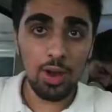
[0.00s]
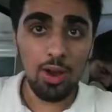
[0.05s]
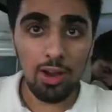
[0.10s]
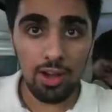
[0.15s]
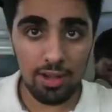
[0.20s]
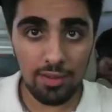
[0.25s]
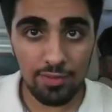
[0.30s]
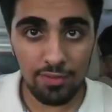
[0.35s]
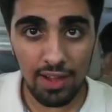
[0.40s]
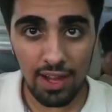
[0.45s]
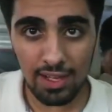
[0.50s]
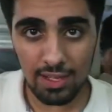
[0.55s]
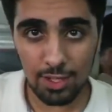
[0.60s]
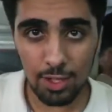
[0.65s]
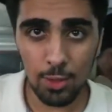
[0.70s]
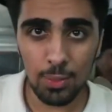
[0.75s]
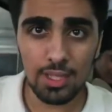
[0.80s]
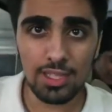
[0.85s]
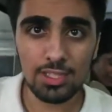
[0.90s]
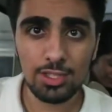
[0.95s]
We are in fact
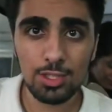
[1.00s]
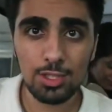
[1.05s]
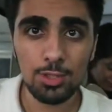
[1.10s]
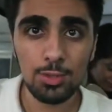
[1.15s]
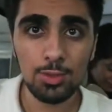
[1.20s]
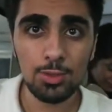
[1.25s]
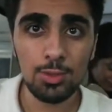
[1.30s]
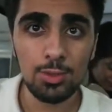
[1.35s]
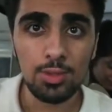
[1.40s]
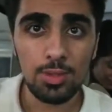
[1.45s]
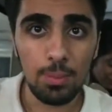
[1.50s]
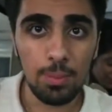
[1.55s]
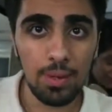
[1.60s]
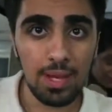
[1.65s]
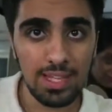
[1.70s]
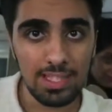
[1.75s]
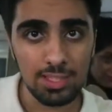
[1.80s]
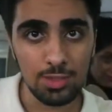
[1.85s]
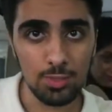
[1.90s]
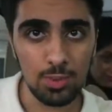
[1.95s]
going to the
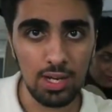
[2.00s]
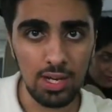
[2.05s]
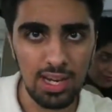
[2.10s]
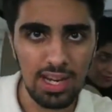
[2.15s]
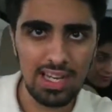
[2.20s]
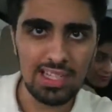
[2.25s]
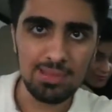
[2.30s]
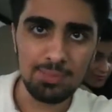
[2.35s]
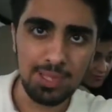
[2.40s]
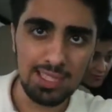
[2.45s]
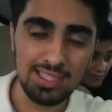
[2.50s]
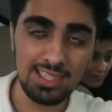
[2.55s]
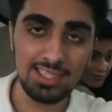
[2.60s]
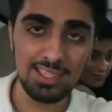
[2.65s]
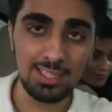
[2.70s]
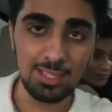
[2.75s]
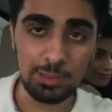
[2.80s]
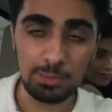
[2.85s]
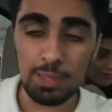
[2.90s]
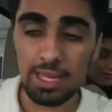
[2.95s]
place where it has my
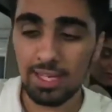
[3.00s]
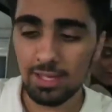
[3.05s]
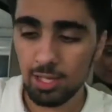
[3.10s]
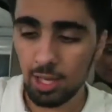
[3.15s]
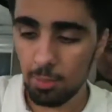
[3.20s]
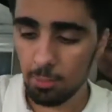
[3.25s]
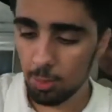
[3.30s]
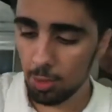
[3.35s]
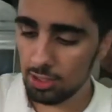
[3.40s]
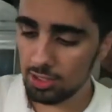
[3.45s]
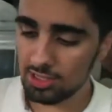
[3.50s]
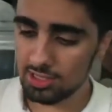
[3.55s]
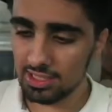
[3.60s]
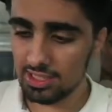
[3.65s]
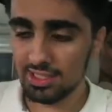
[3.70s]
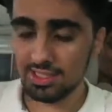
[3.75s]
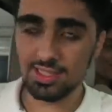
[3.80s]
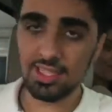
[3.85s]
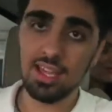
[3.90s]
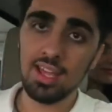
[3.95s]
sister's makeup
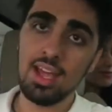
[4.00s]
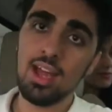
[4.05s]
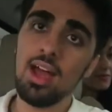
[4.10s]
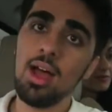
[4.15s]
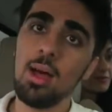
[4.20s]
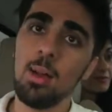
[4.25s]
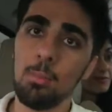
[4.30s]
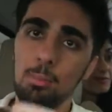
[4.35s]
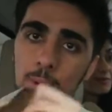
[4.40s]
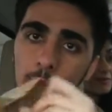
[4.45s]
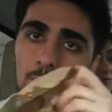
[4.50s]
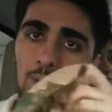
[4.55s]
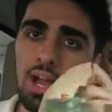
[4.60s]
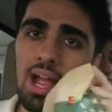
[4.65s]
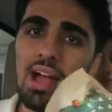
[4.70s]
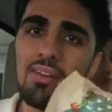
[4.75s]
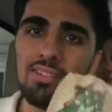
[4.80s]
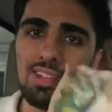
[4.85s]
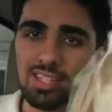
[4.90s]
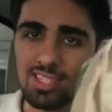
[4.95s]
boxes, but we're
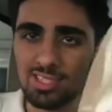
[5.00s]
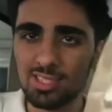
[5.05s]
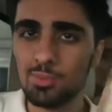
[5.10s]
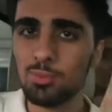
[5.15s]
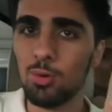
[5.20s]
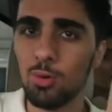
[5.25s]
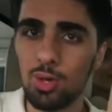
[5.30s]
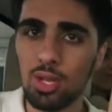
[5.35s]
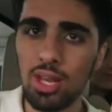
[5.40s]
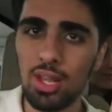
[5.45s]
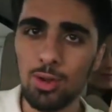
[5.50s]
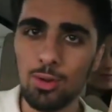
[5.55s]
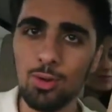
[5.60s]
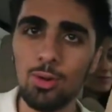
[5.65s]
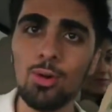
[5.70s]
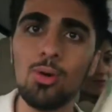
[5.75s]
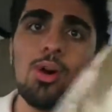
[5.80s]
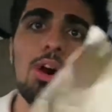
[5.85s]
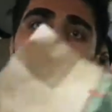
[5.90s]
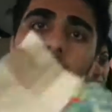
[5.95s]
having a small
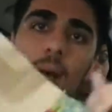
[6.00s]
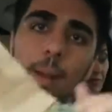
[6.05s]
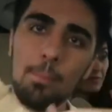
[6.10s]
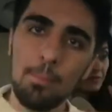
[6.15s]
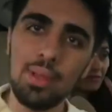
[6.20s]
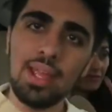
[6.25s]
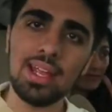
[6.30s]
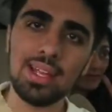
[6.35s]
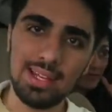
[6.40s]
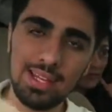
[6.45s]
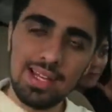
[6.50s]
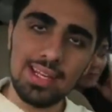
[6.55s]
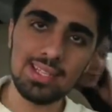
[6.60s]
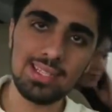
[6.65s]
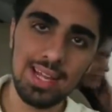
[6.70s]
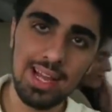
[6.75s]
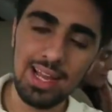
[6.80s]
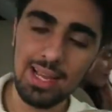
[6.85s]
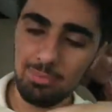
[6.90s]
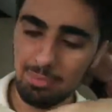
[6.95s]
little picnic
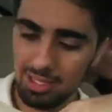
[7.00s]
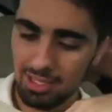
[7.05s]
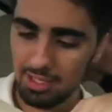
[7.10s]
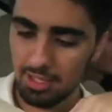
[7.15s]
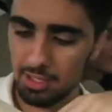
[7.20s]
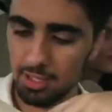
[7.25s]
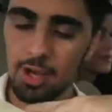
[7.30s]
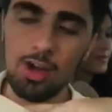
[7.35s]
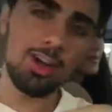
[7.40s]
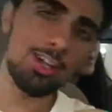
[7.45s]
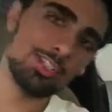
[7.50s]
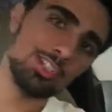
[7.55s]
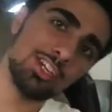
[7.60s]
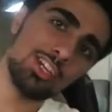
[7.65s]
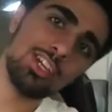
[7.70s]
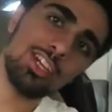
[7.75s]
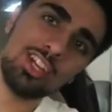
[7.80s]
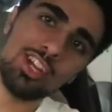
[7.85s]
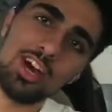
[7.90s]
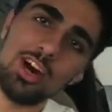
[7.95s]
time in the car.
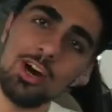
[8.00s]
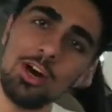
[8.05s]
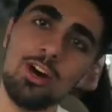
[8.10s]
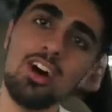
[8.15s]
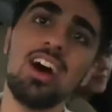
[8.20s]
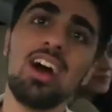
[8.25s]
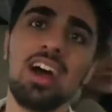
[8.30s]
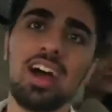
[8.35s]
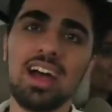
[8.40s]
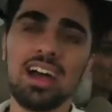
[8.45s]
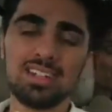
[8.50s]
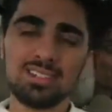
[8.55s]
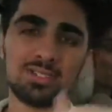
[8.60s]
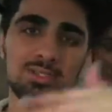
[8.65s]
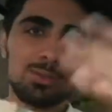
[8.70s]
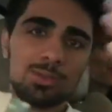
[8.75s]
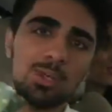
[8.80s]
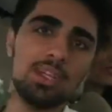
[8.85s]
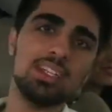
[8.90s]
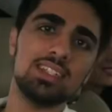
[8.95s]
So, you know,
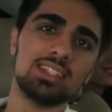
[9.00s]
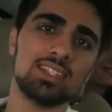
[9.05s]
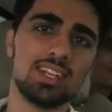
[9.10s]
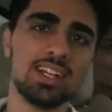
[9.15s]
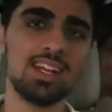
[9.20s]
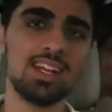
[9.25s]
as always.